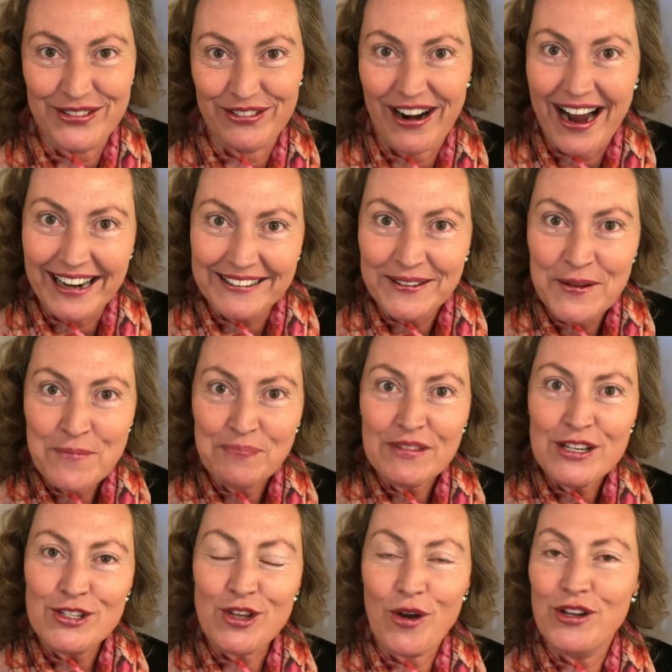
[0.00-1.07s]
right?
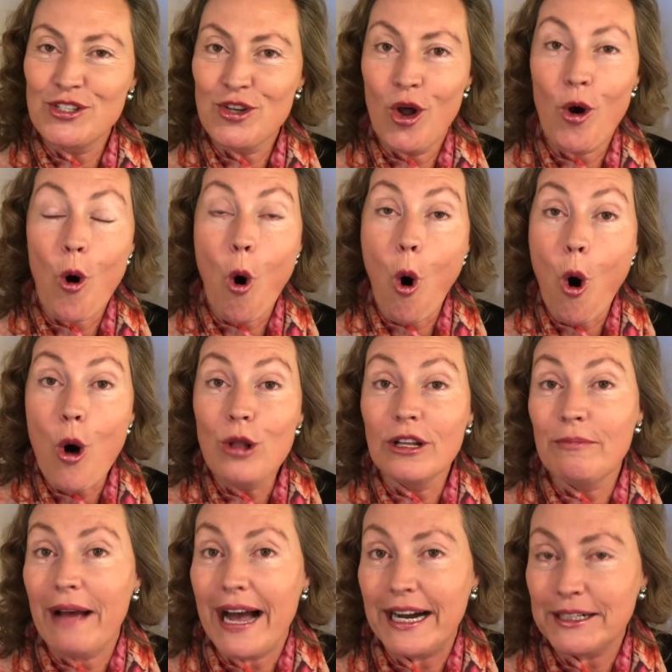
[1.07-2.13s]
So it's not all
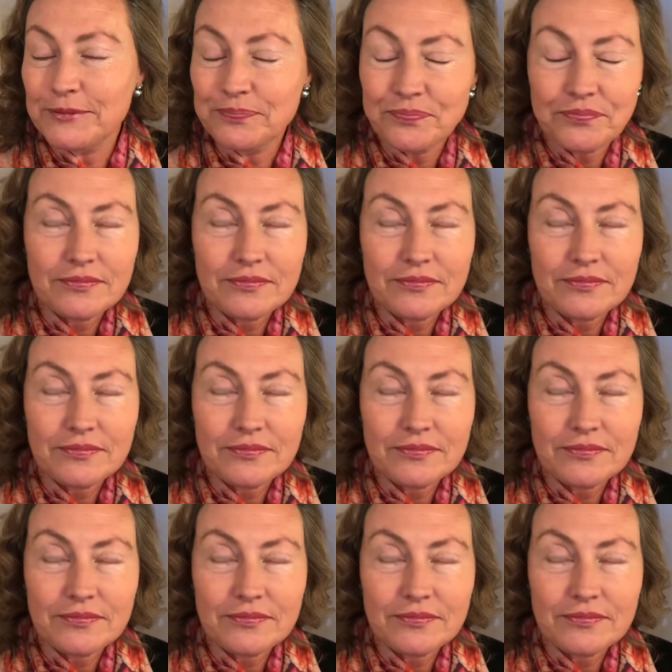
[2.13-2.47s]
about